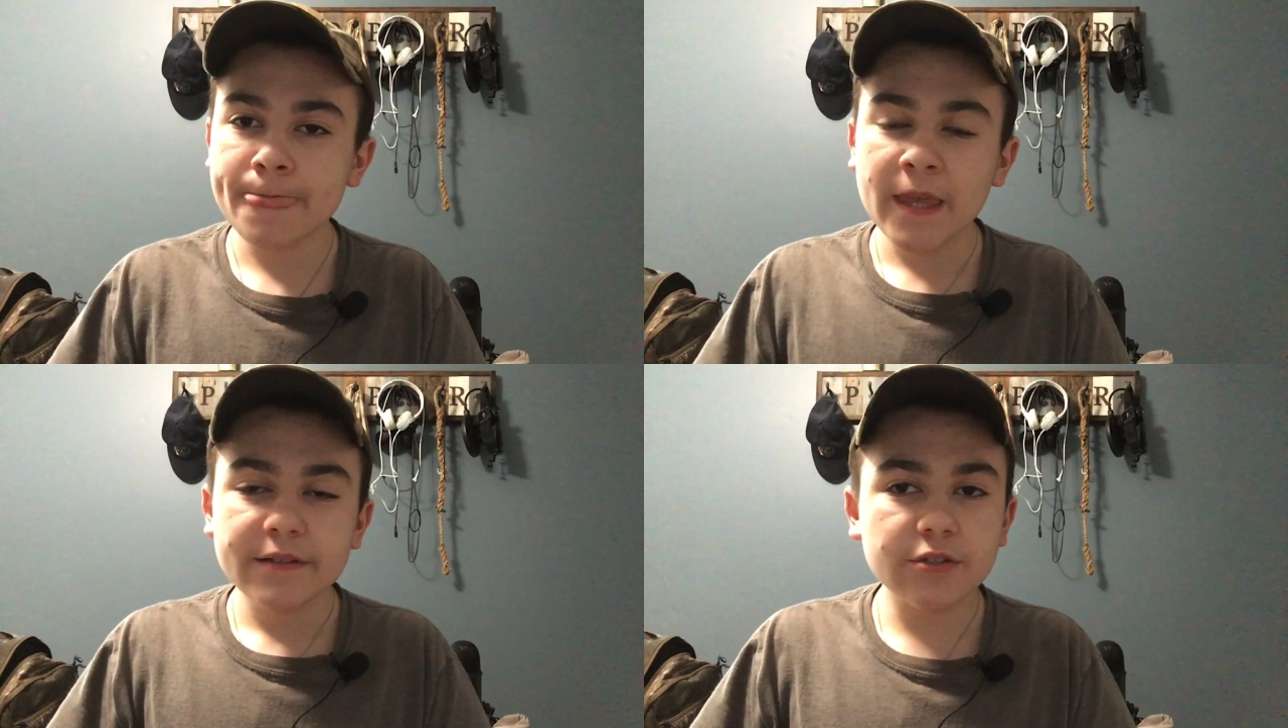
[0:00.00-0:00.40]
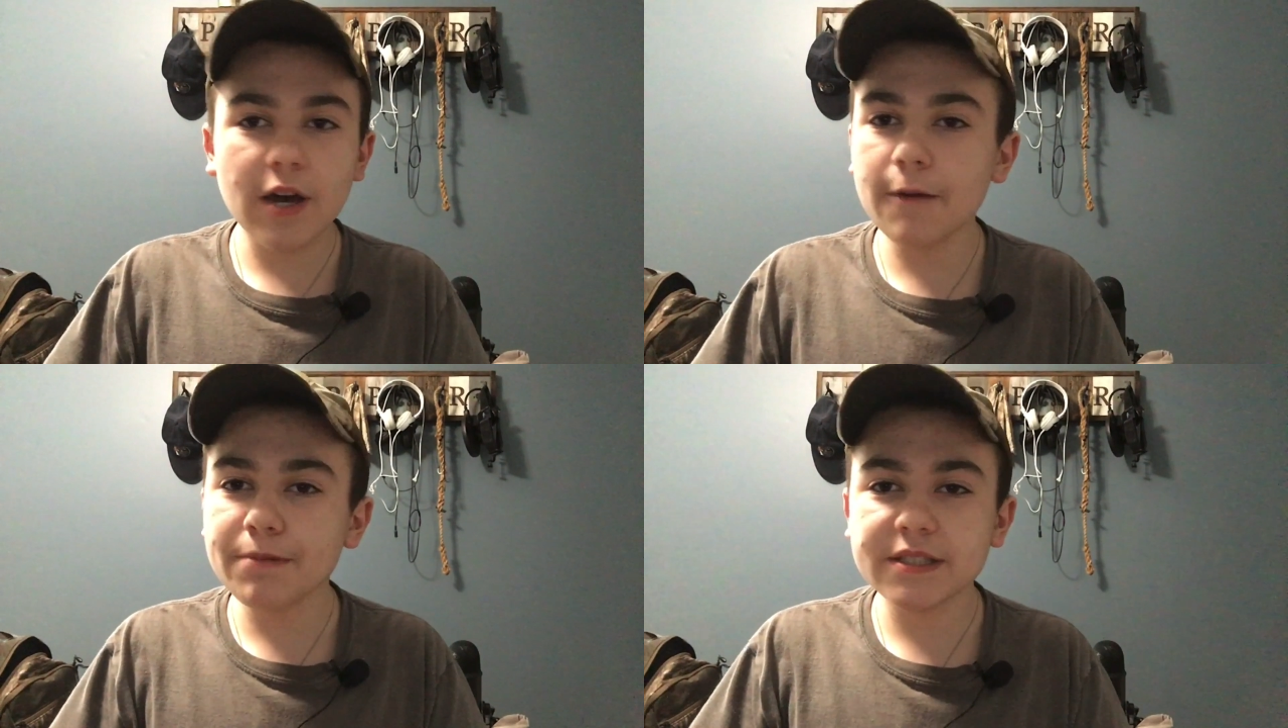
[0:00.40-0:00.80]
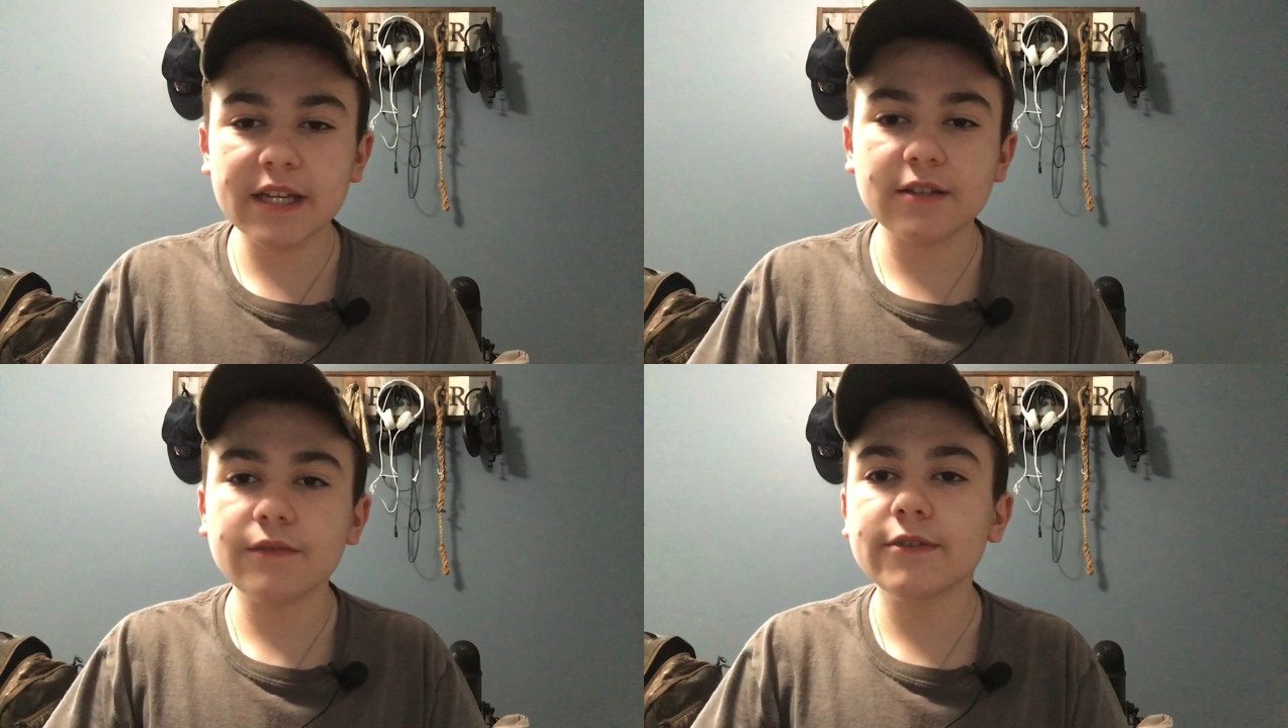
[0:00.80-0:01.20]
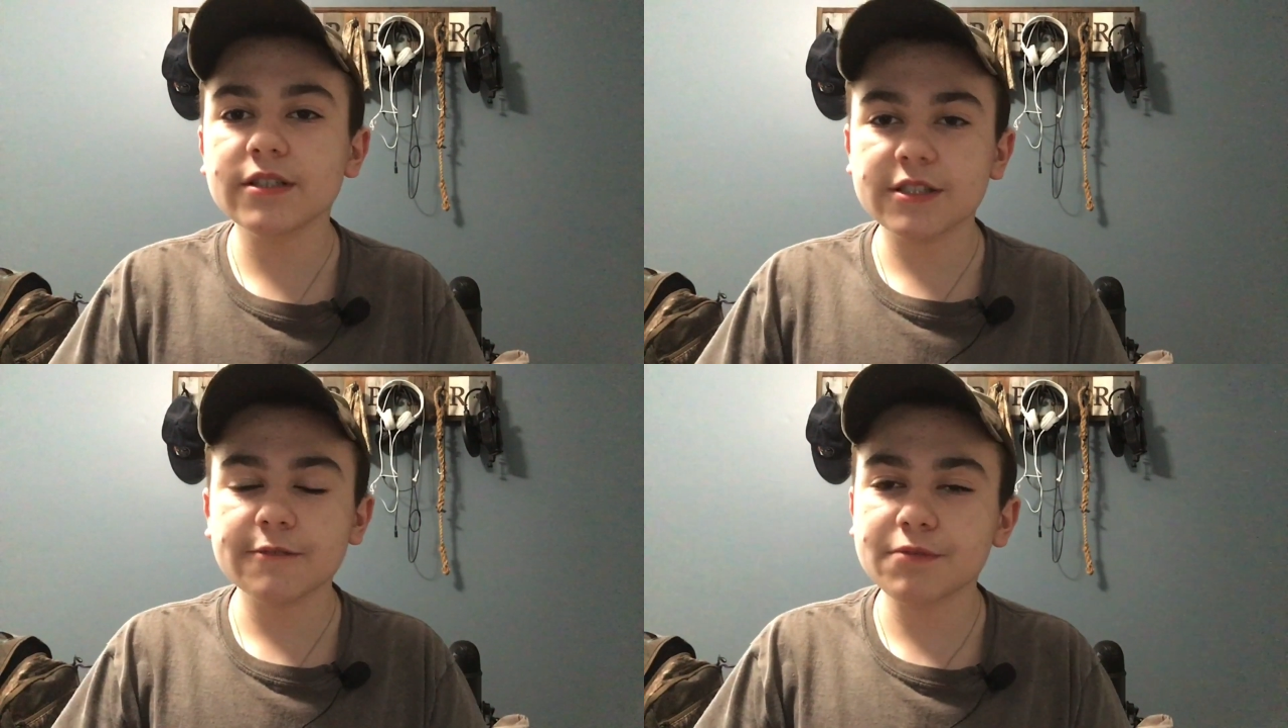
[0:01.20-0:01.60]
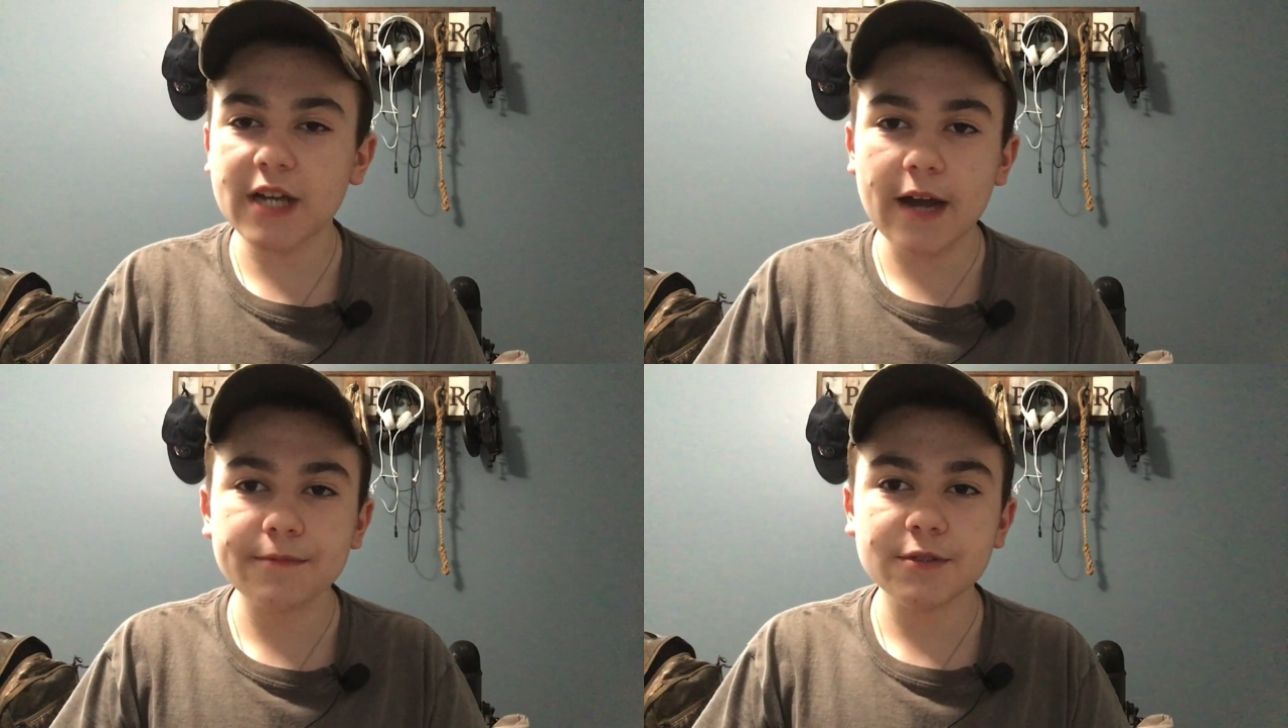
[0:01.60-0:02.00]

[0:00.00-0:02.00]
So help us get to 400 subscribers.